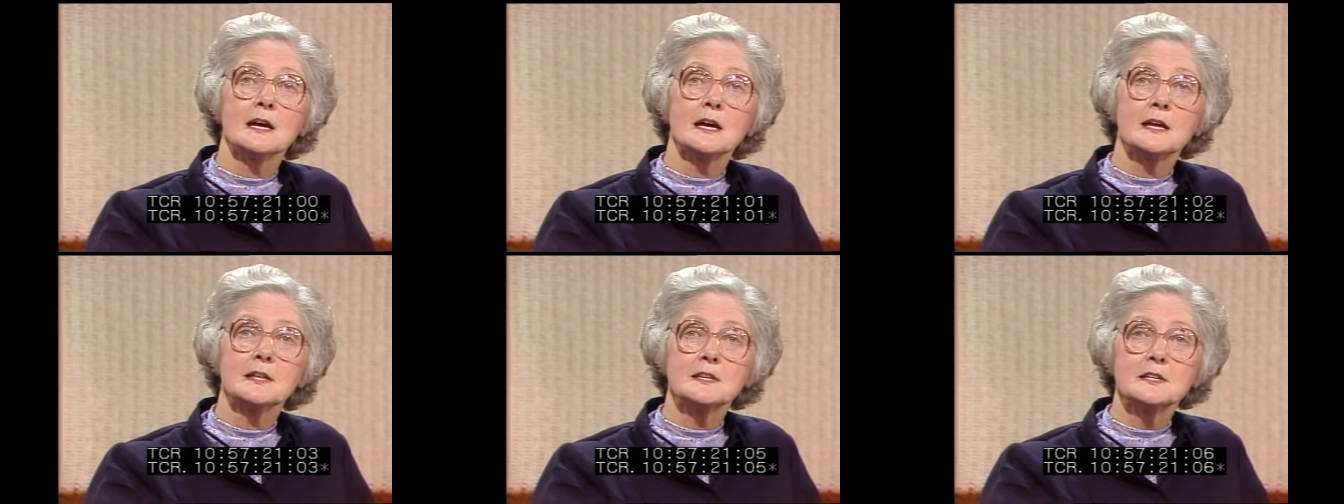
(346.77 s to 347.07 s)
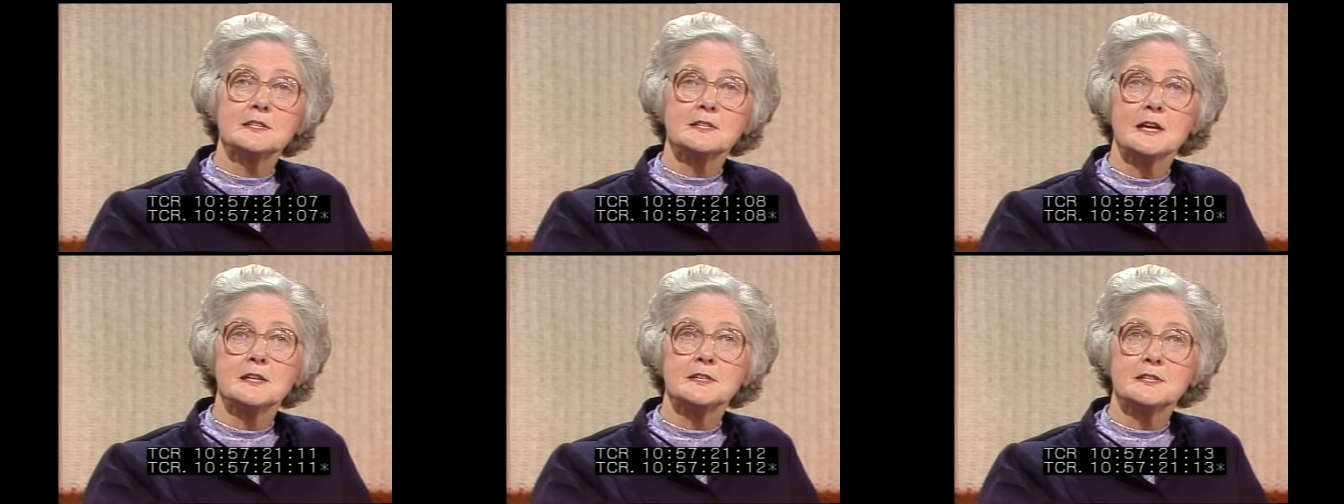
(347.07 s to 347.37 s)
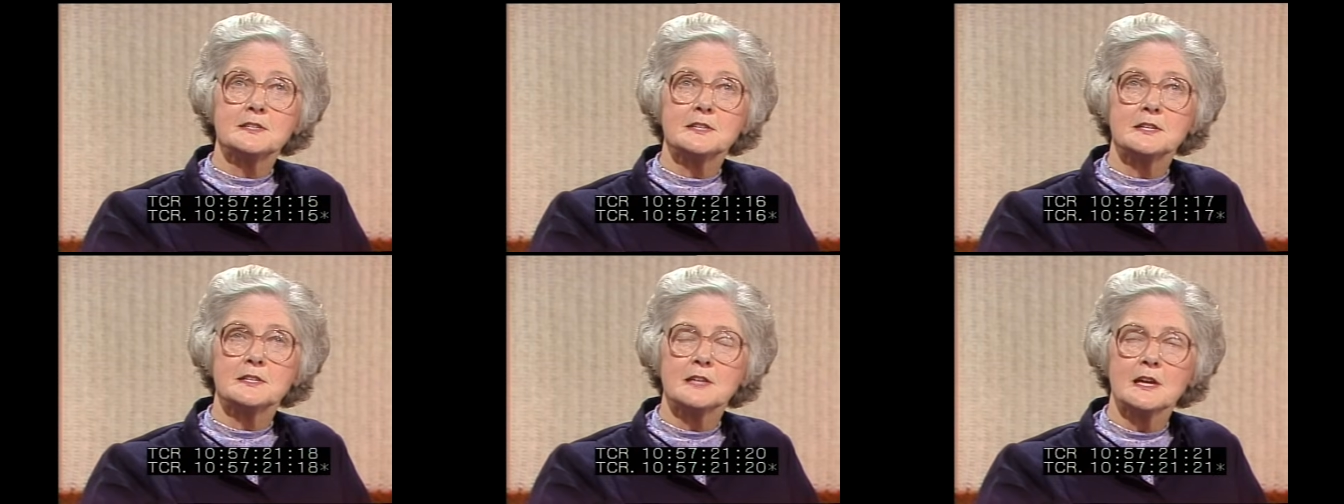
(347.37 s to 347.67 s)
in the
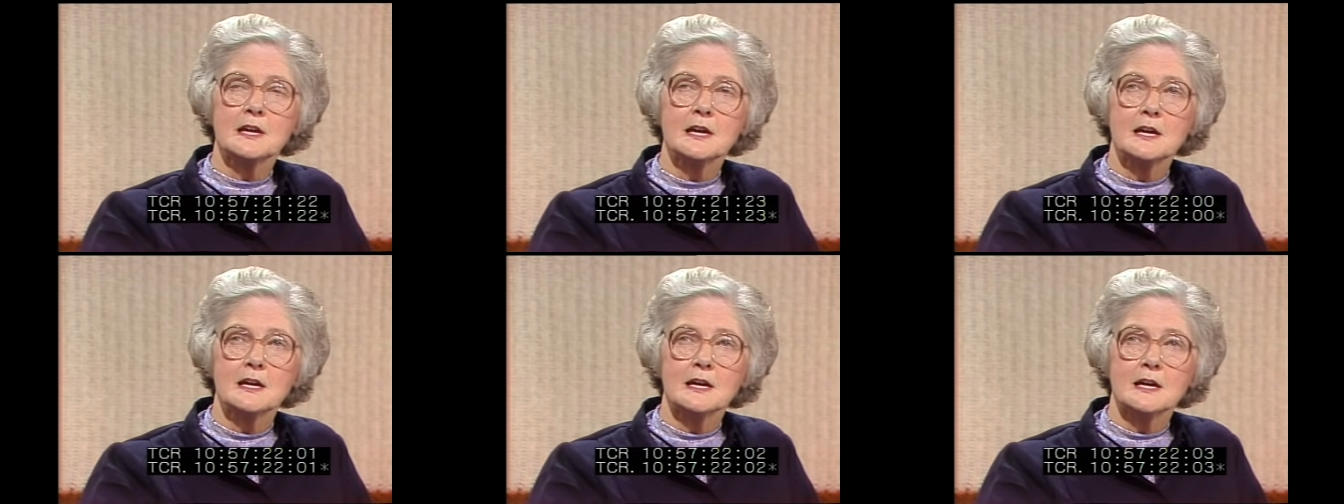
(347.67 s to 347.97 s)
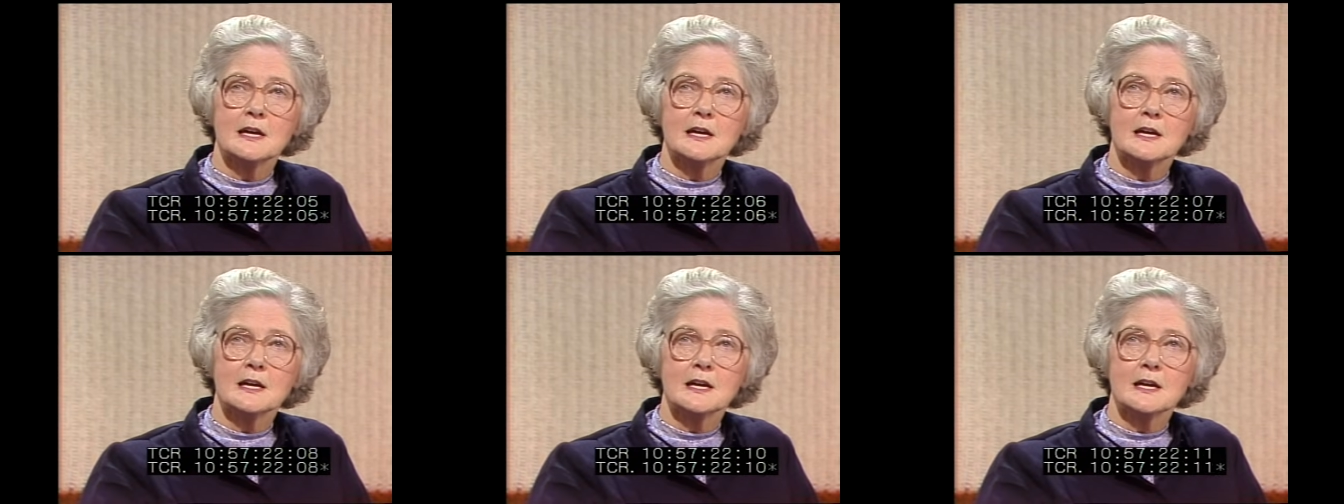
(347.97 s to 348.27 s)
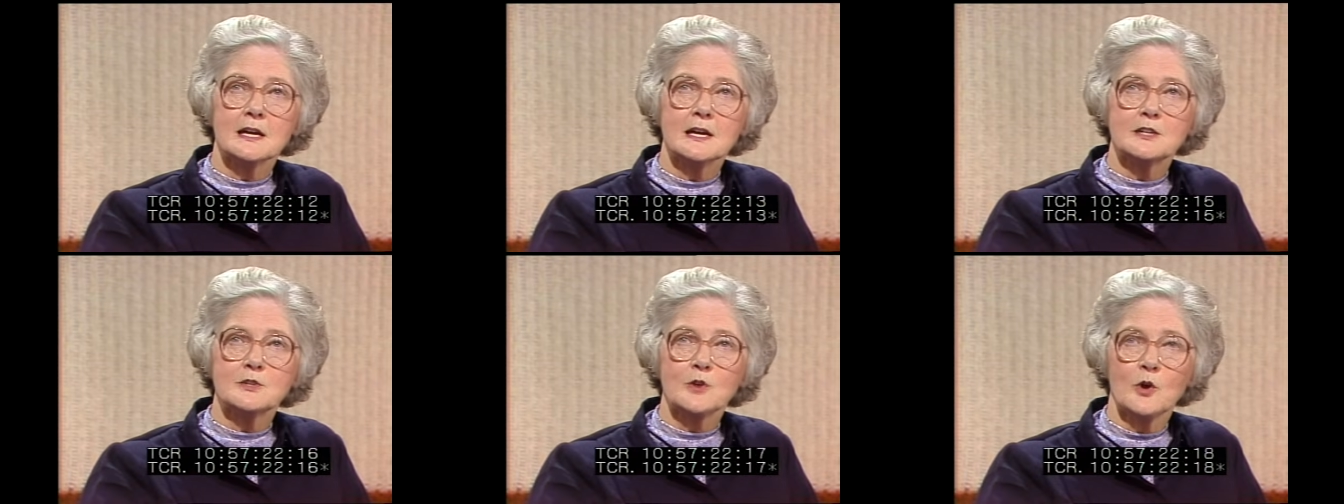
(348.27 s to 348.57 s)
sense that
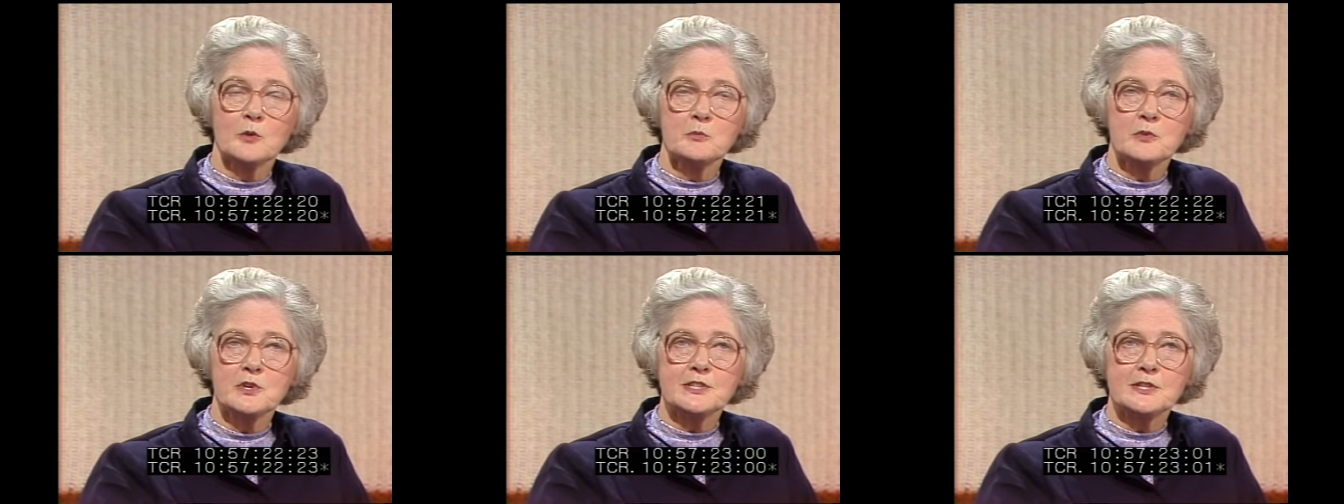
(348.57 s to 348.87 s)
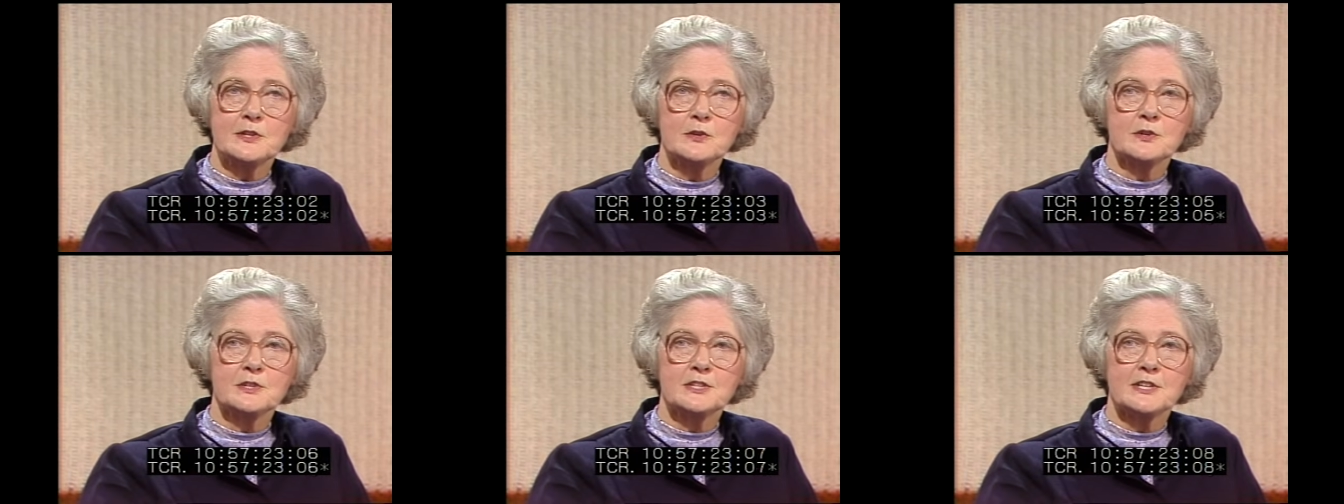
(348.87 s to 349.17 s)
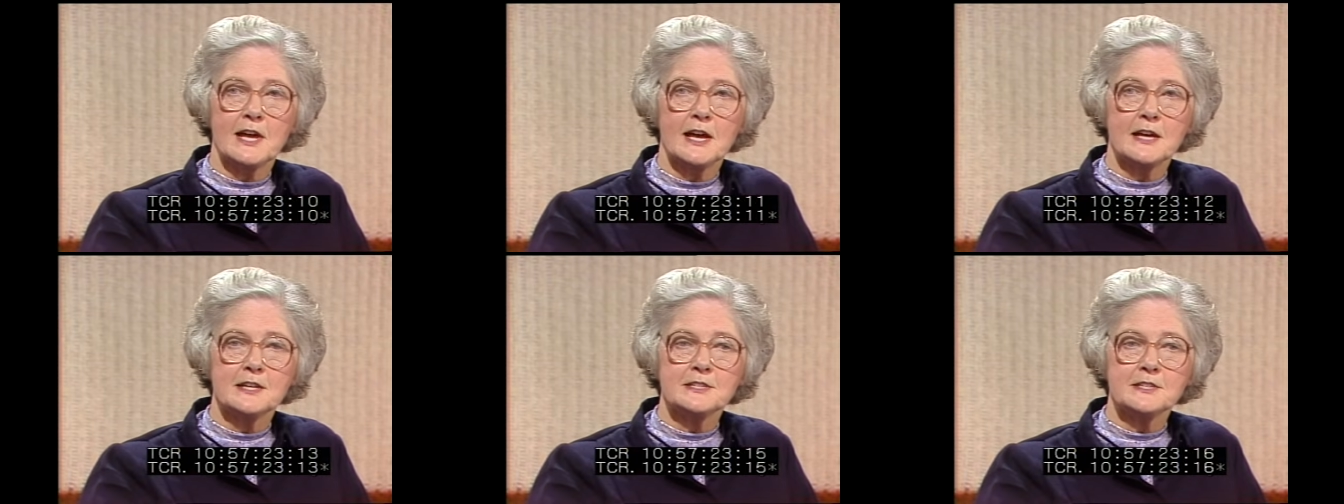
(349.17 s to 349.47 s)
it almost
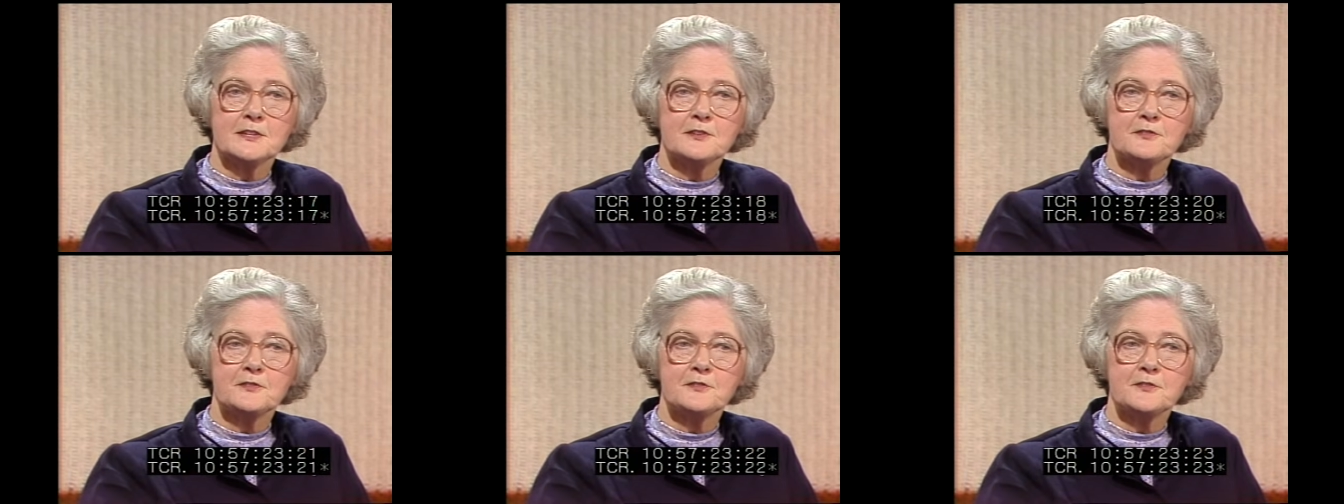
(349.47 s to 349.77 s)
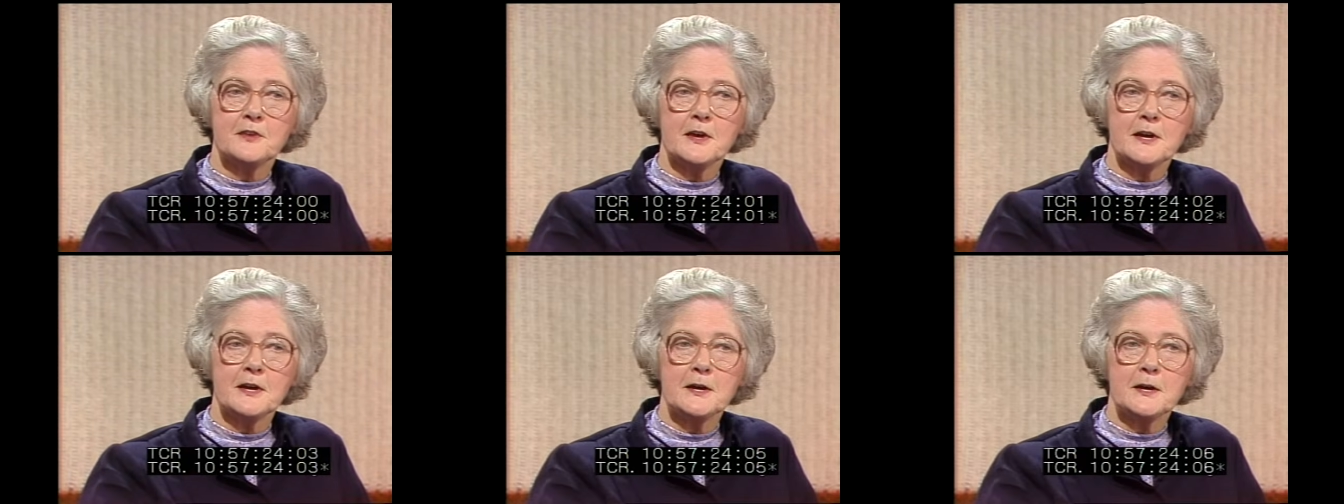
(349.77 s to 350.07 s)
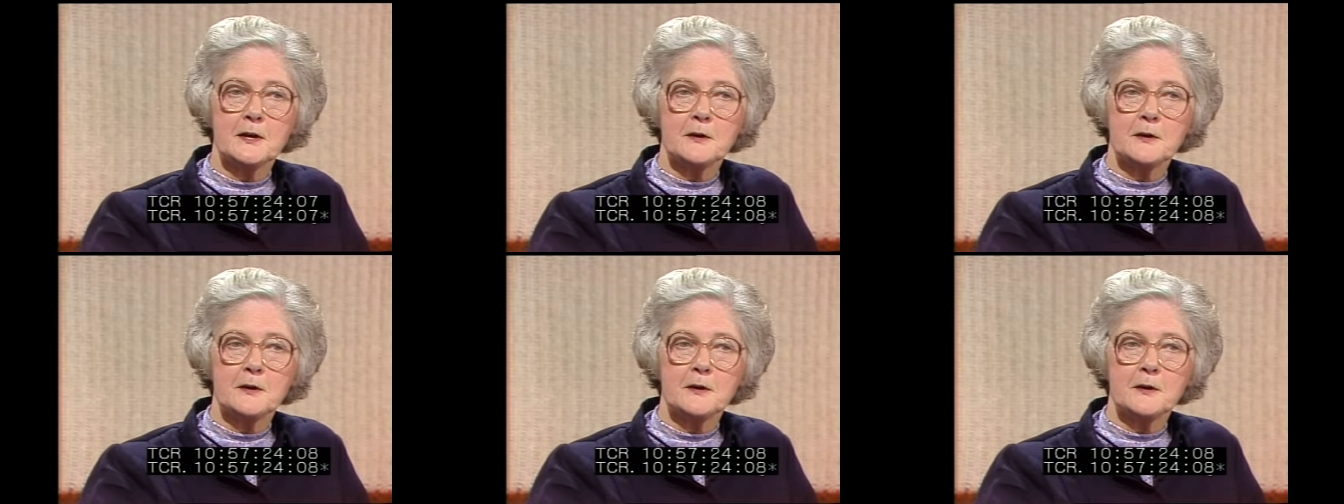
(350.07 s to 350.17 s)
looks as if